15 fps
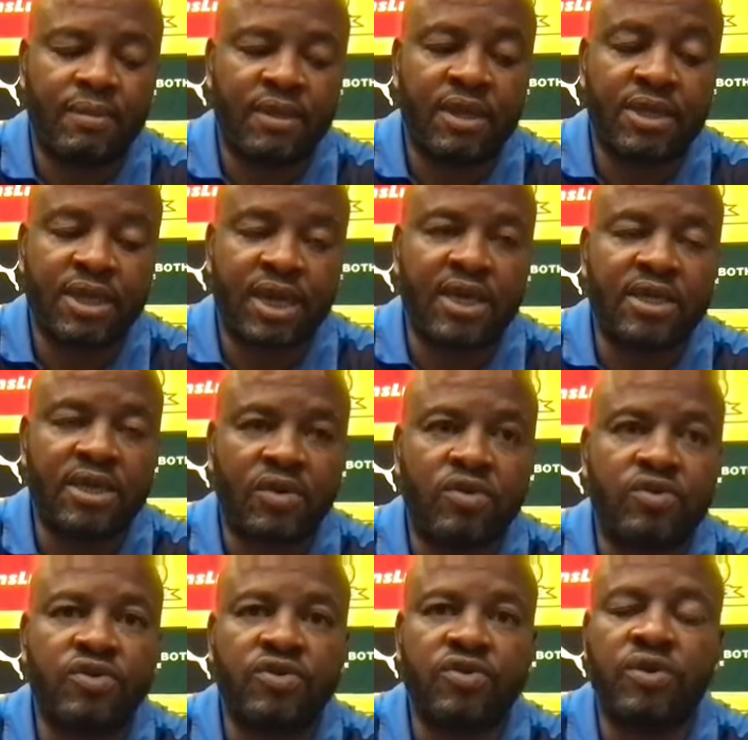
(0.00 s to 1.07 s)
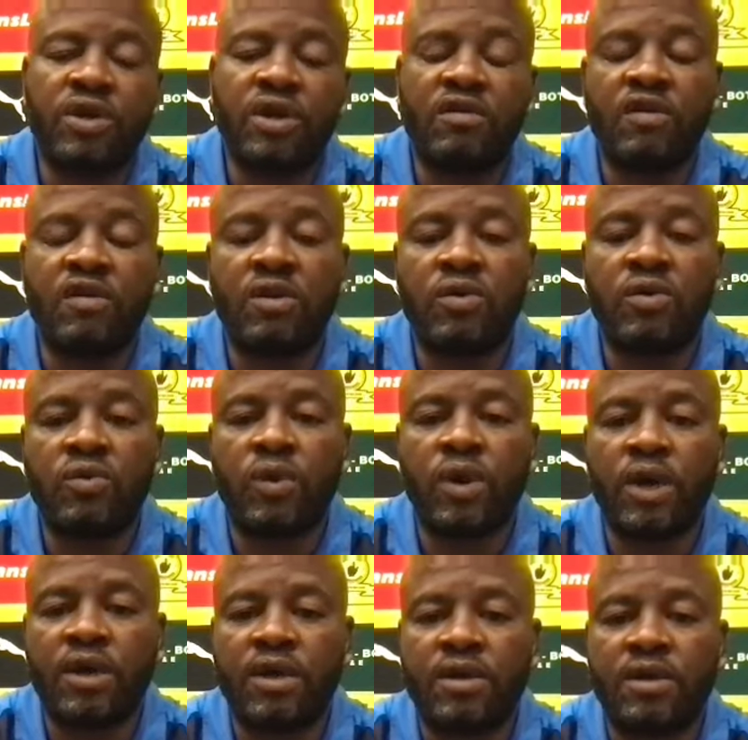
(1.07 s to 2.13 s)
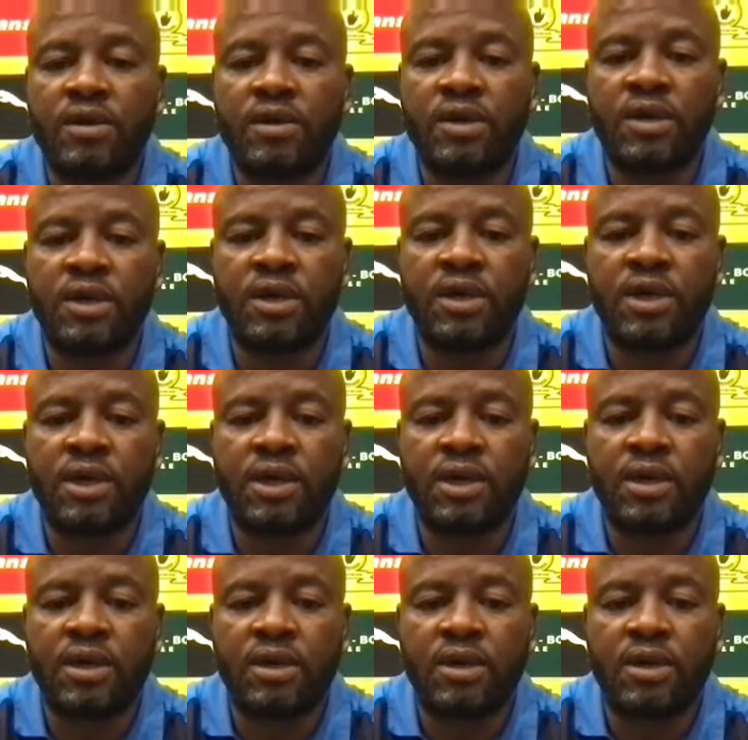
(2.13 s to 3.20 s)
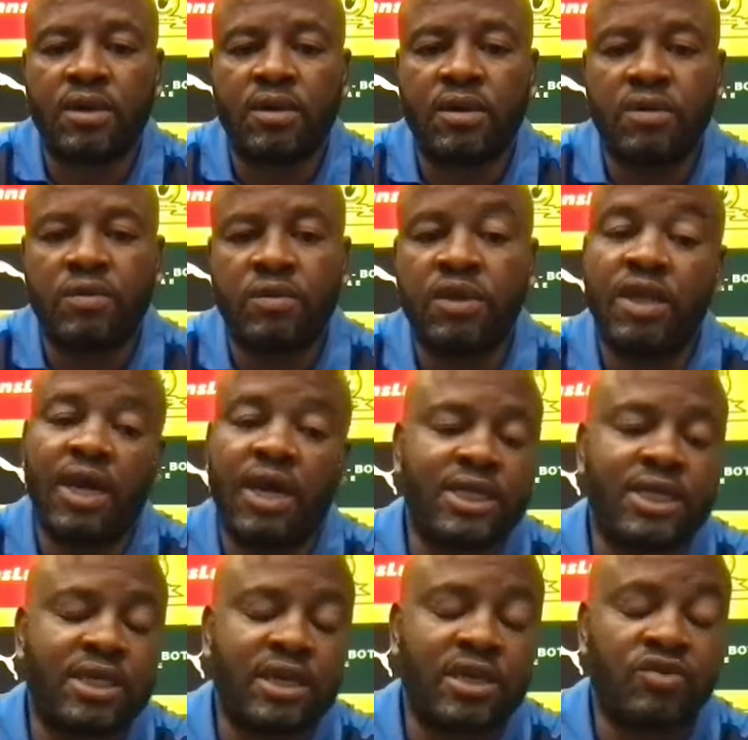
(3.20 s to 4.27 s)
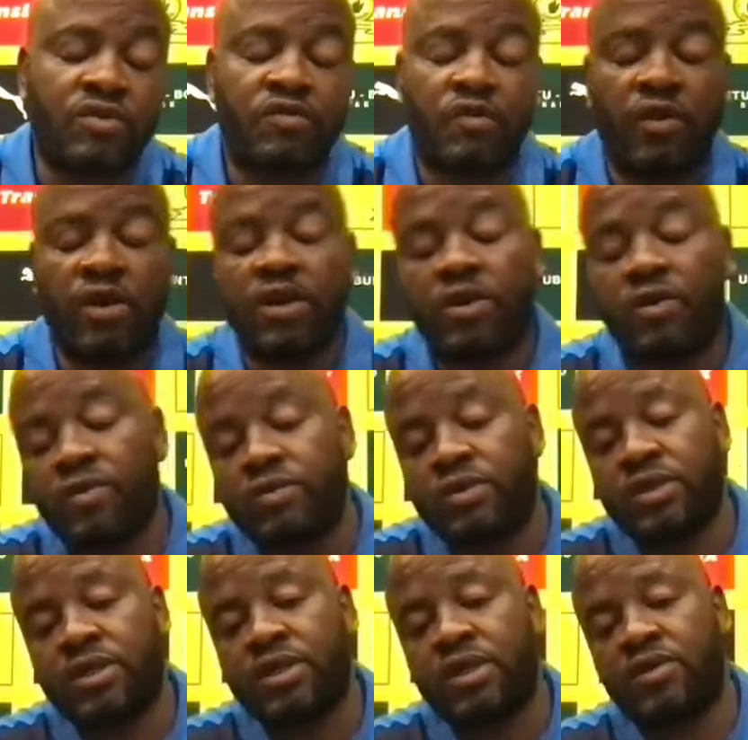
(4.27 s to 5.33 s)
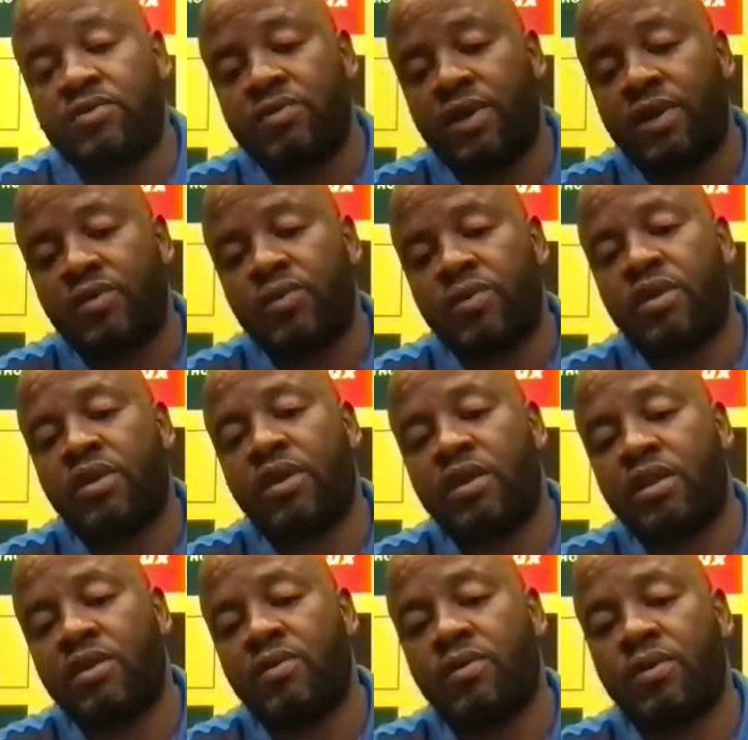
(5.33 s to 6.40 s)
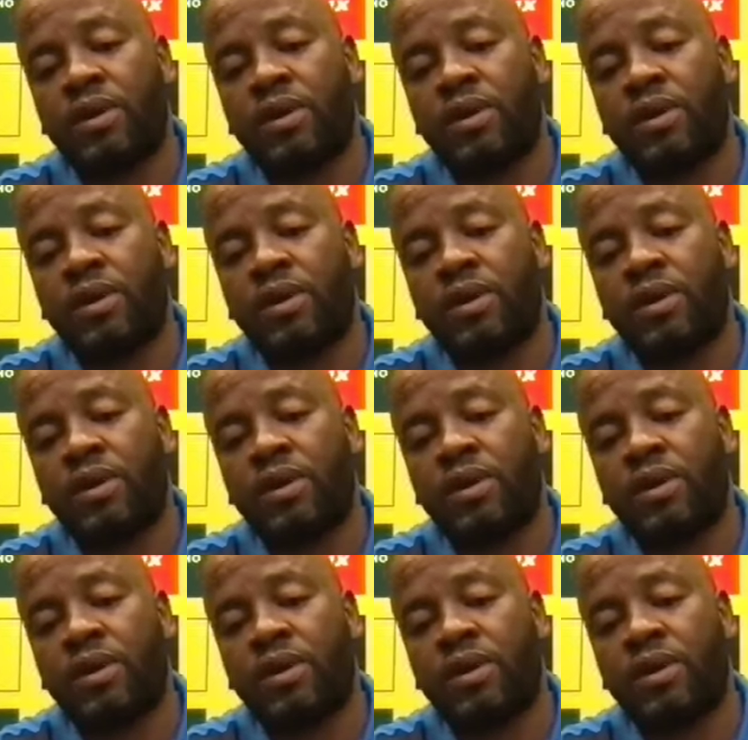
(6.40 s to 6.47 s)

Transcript: these guys are also doing a very good work. With the assistance of all the coaches that we work with, I think